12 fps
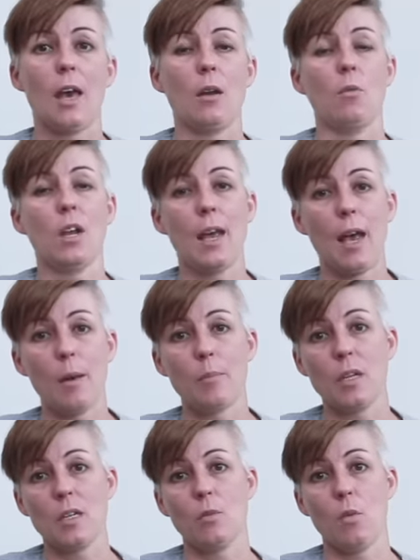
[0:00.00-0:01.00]
and what
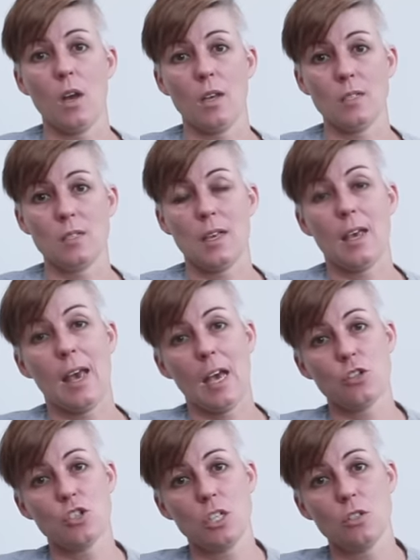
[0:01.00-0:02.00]
happened was,
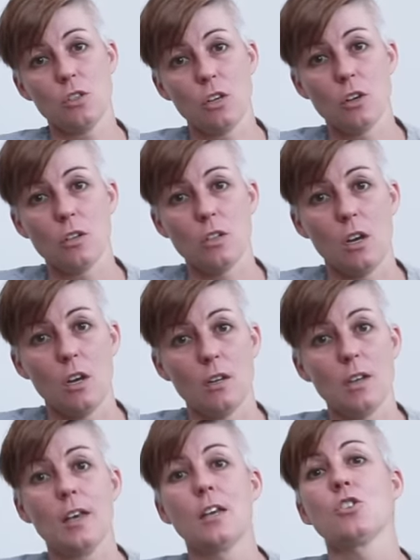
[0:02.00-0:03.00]
as she took her
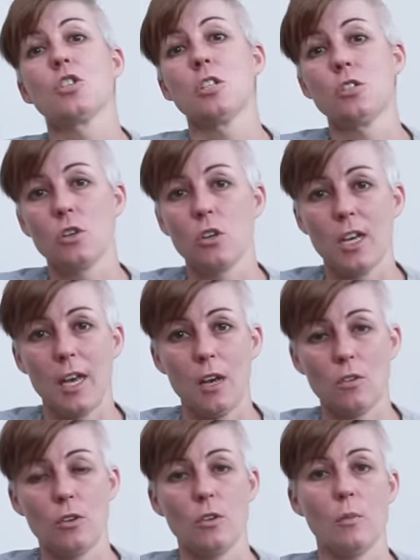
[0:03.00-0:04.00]
dog, she took
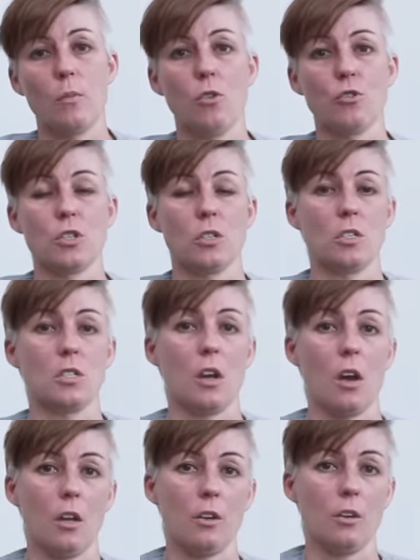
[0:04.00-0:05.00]
out her emotions
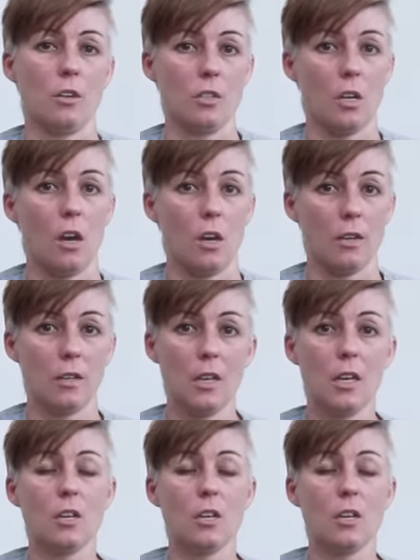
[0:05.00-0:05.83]
on her dog.